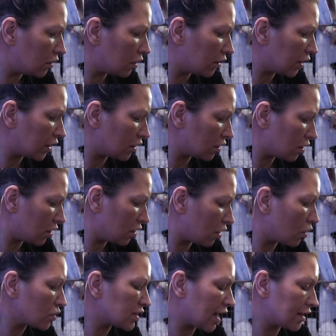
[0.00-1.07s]
I think I got,
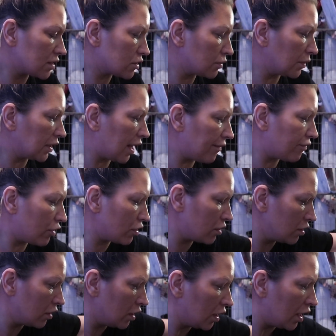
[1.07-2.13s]
oh, 10 to 11
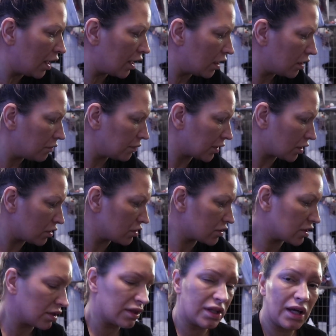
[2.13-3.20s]
because
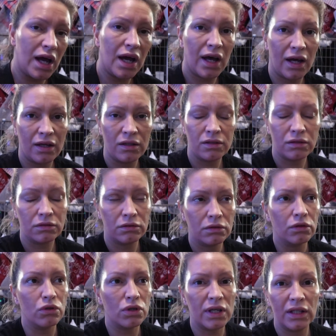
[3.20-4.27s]
they are
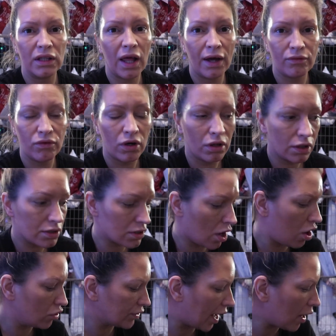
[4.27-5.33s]
looking like really
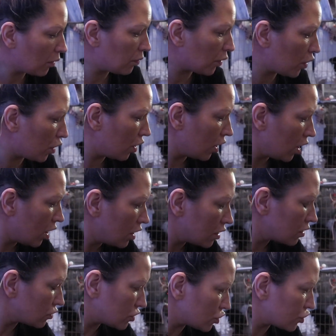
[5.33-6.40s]
tall now, but
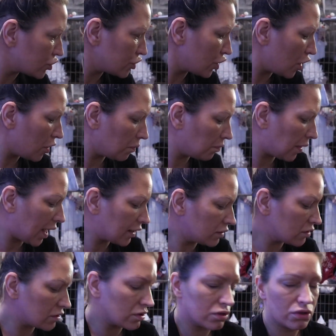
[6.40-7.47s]
just certain
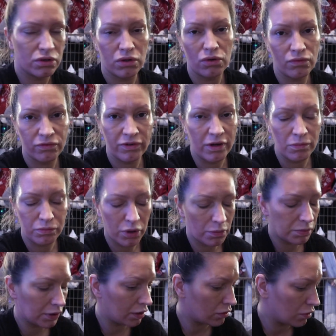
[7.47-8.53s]
pants just don't fit them
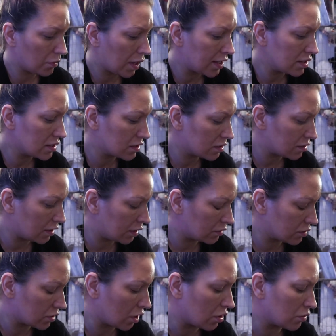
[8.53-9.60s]
properly on the waist.
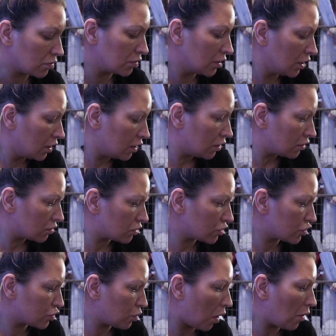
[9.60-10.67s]
So we will
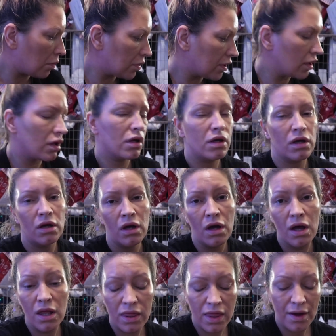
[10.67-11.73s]
just swap
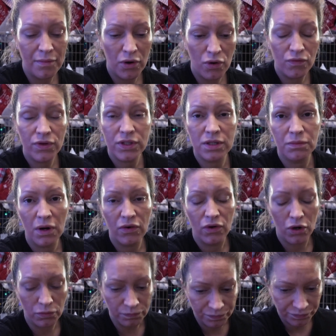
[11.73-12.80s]
them over
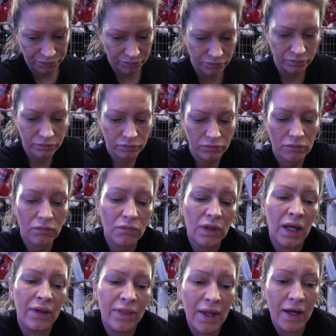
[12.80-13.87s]
tomorrow
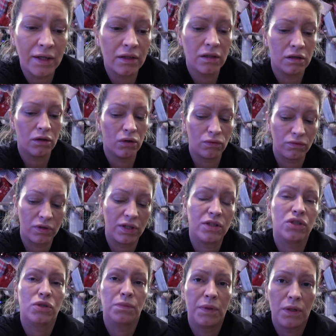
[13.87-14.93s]
and then hopefully
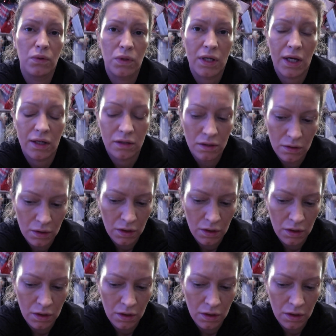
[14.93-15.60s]
she'll be okay.